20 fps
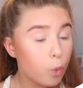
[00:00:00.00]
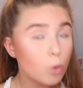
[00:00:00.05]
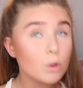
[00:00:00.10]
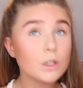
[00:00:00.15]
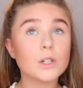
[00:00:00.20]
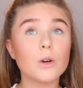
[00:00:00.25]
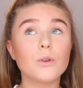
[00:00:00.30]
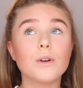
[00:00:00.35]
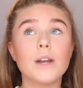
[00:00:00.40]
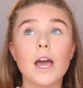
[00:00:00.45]

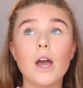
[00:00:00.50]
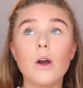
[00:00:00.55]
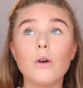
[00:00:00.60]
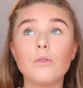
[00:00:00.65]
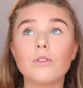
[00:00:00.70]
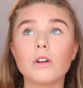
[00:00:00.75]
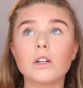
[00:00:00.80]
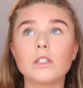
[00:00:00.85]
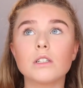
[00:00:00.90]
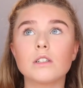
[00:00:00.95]
So now
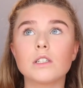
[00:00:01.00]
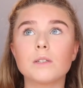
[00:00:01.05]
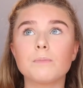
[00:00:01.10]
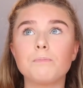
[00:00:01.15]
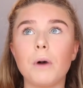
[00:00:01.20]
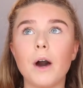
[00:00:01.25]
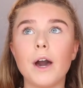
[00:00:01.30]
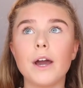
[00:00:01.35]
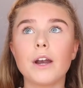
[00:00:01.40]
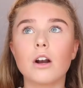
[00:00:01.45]
there's a
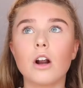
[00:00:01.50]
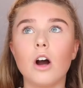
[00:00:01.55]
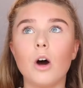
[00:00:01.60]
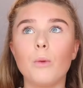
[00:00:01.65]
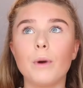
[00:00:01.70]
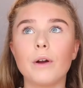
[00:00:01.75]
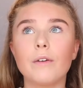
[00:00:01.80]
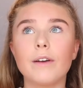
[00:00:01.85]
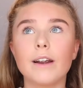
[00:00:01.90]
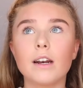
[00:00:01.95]
spider
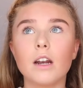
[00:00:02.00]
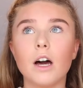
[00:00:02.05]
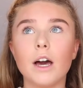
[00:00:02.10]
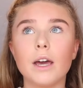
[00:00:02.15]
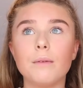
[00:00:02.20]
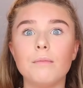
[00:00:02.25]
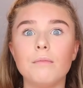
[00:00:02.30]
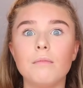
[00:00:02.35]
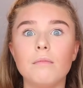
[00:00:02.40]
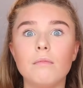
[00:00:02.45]
on my ring light.